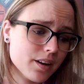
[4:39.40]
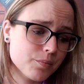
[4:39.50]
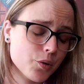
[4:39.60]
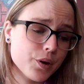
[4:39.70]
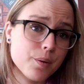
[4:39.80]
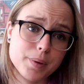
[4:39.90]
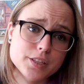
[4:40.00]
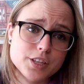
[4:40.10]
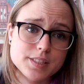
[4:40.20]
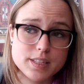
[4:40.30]
going on
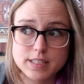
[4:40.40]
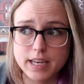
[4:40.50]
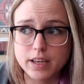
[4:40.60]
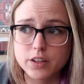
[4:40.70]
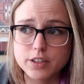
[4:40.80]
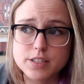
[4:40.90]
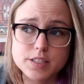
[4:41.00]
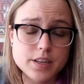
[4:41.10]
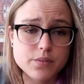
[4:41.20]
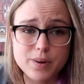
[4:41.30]
Pinterest and taking a look to
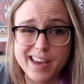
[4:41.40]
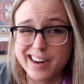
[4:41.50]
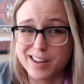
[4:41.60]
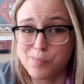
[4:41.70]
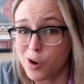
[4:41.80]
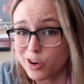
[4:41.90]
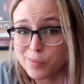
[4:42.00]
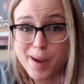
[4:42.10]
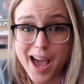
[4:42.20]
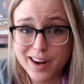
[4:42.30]
see if we had any modern
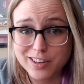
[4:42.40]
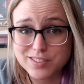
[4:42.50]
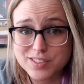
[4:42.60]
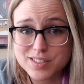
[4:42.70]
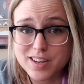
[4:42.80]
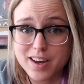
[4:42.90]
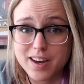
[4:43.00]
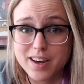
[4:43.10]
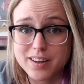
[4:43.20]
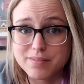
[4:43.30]
patterns
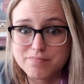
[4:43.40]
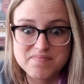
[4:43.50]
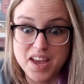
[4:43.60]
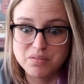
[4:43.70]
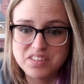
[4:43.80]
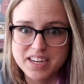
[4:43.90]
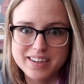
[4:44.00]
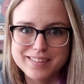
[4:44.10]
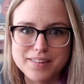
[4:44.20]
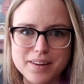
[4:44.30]
out
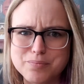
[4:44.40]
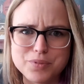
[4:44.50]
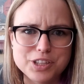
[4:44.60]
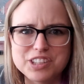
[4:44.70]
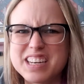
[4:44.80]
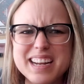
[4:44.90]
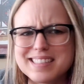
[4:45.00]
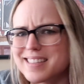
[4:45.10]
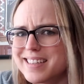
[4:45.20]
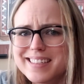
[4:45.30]
there that were
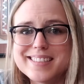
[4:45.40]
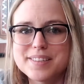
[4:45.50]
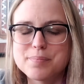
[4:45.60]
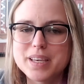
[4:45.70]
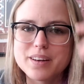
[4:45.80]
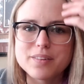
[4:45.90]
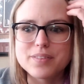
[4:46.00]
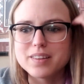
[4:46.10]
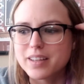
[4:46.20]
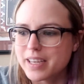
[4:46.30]
nice and easy and beginner
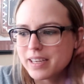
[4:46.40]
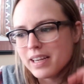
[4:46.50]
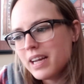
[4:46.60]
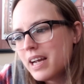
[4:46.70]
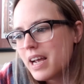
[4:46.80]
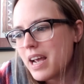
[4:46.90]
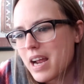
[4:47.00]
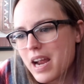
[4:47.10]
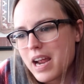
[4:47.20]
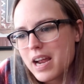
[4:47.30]
friendly.
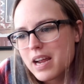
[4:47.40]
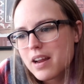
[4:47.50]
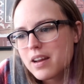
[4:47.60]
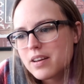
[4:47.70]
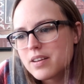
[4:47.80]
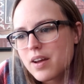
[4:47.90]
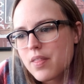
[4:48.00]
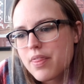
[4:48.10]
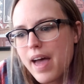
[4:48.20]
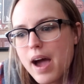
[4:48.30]
And
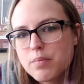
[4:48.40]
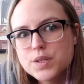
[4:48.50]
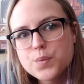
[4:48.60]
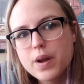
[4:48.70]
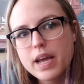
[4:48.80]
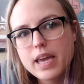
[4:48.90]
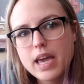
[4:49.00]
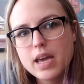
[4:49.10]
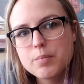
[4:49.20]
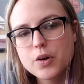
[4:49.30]
that was when I
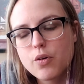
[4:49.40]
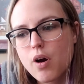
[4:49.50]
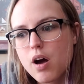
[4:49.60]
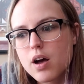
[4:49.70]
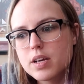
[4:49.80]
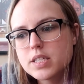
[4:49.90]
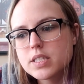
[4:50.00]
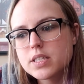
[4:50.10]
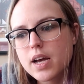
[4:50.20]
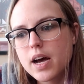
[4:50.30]
came
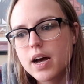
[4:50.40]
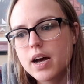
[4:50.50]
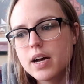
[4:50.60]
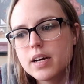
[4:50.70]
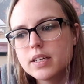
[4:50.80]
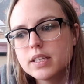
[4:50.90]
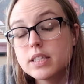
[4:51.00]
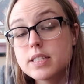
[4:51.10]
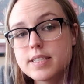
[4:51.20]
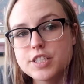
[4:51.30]
across
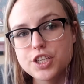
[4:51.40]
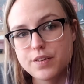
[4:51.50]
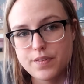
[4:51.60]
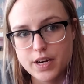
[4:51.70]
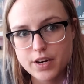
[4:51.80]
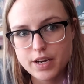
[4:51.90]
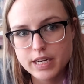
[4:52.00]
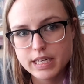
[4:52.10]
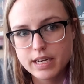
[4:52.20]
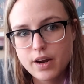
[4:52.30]
Stitching
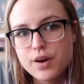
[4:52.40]
Fairy,